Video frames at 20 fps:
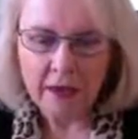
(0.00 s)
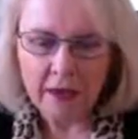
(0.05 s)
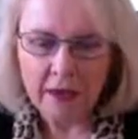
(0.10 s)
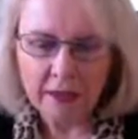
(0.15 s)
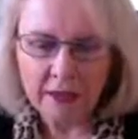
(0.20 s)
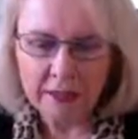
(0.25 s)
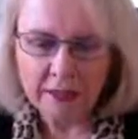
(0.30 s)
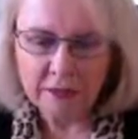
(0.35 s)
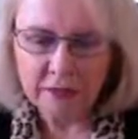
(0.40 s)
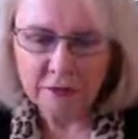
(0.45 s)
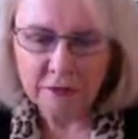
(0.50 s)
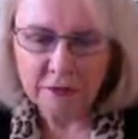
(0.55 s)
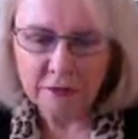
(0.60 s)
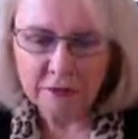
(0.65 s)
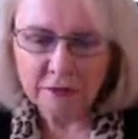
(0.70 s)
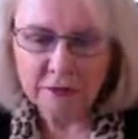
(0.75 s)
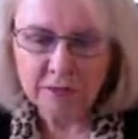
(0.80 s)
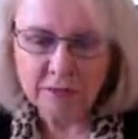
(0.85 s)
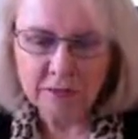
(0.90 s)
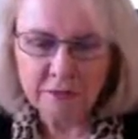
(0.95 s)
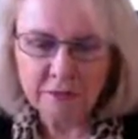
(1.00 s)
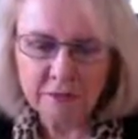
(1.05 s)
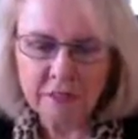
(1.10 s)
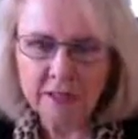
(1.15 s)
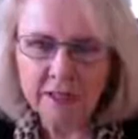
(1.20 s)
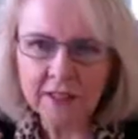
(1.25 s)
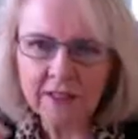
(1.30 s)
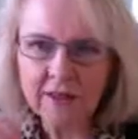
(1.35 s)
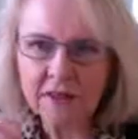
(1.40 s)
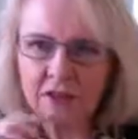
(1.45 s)
And so this
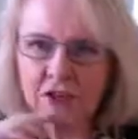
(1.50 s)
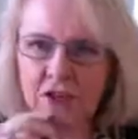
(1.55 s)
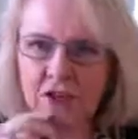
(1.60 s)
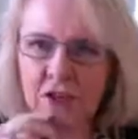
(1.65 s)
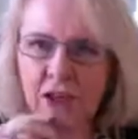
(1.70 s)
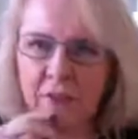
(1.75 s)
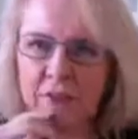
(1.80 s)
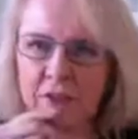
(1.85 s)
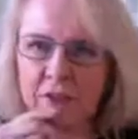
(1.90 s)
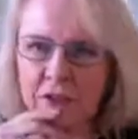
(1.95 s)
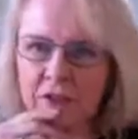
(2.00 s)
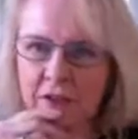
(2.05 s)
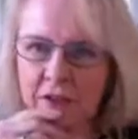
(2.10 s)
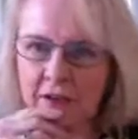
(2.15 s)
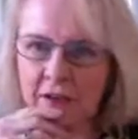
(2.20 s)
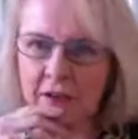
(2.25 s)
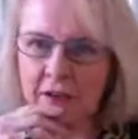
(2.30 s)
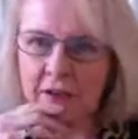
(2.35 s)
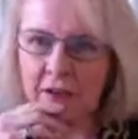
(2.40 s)
particular chapter,